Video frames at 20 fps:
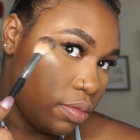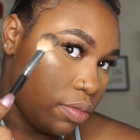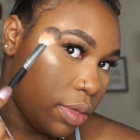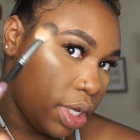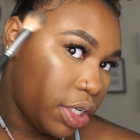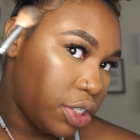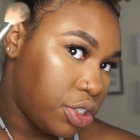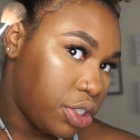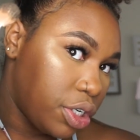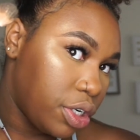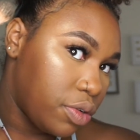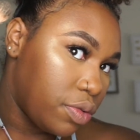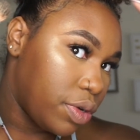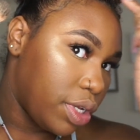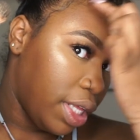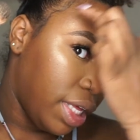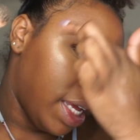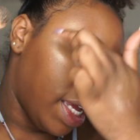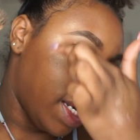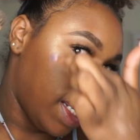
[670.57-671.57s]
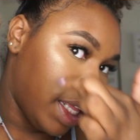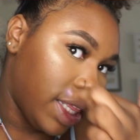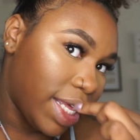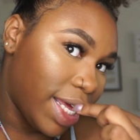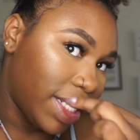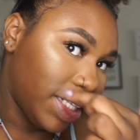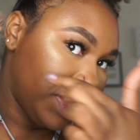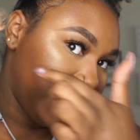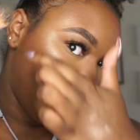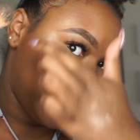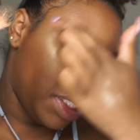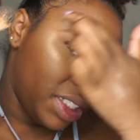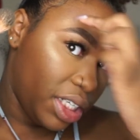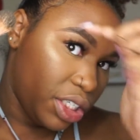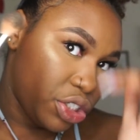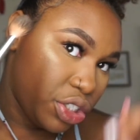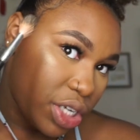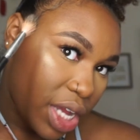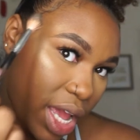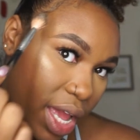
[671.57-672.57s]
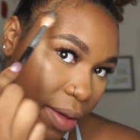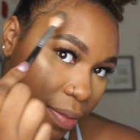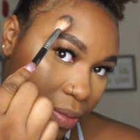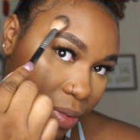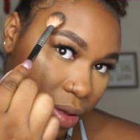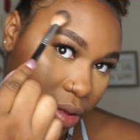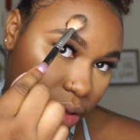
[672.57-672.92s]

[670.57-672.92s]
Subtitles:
Make sure you're really getting that C shape